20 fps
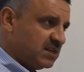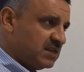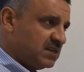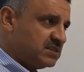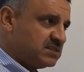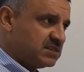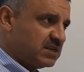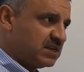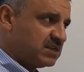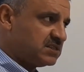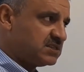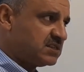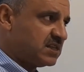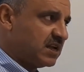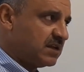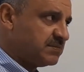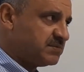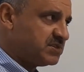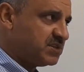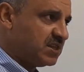6
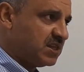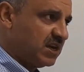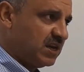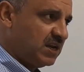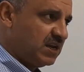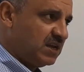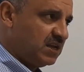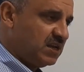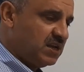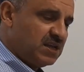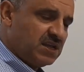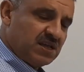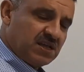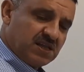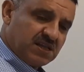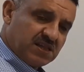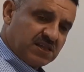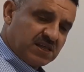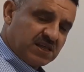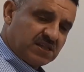times 3,
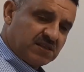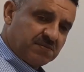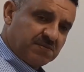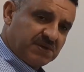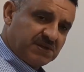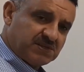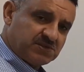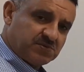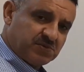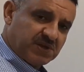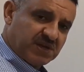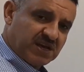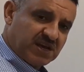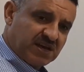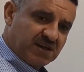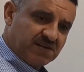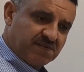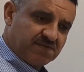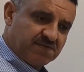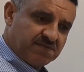that means we
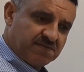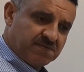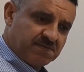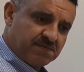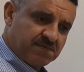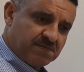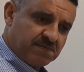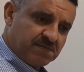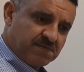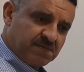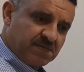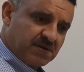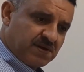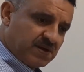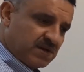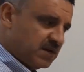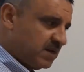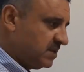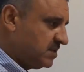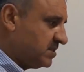have
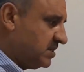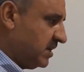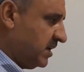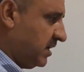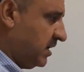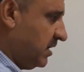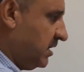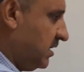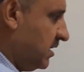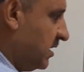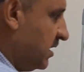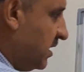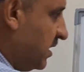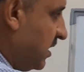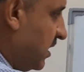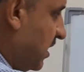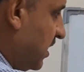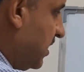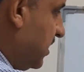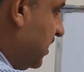18,
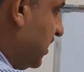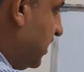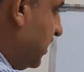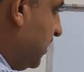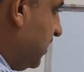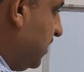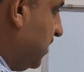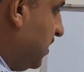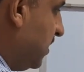and then